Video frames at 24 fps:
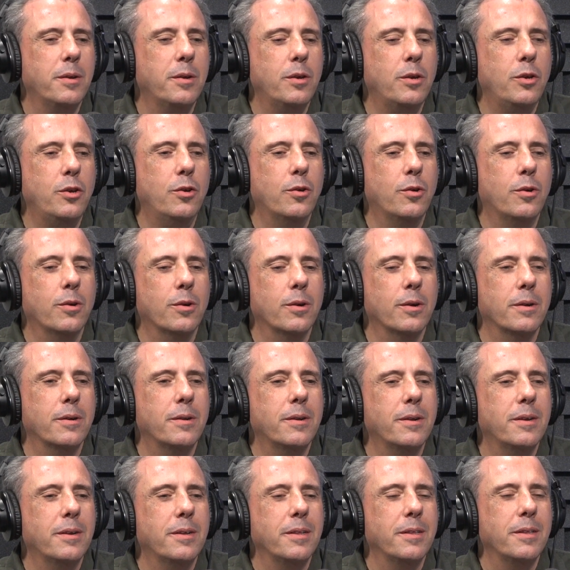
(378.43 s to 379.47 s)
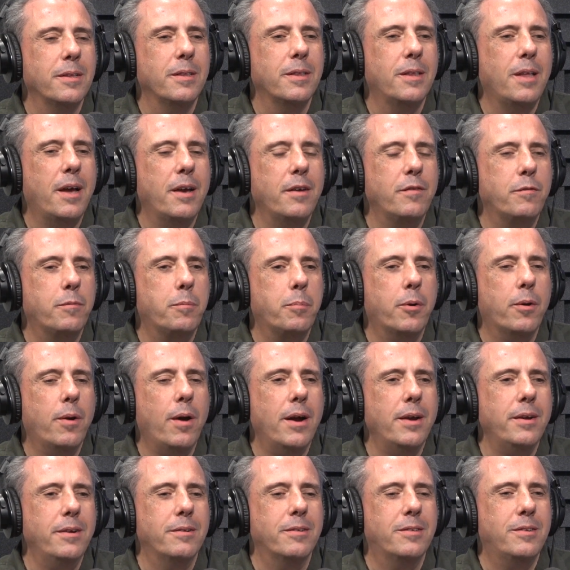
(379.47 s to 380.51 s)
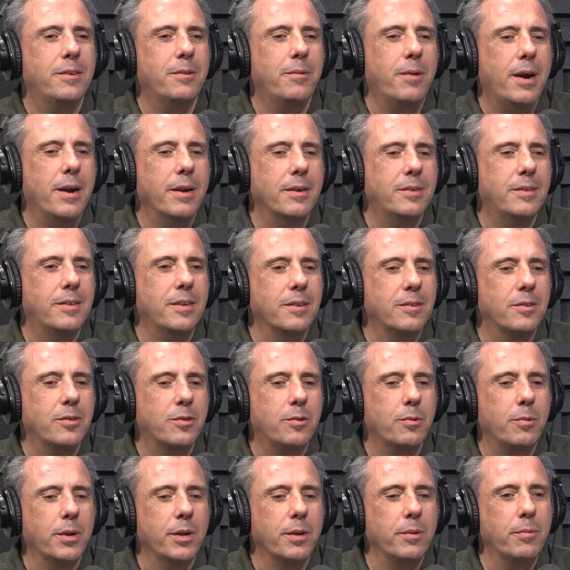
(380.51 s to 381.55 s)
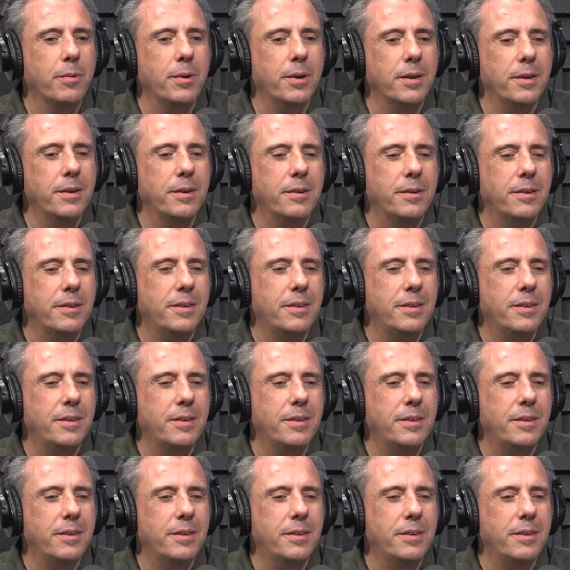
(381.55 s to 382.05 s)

your life prior to Access 21.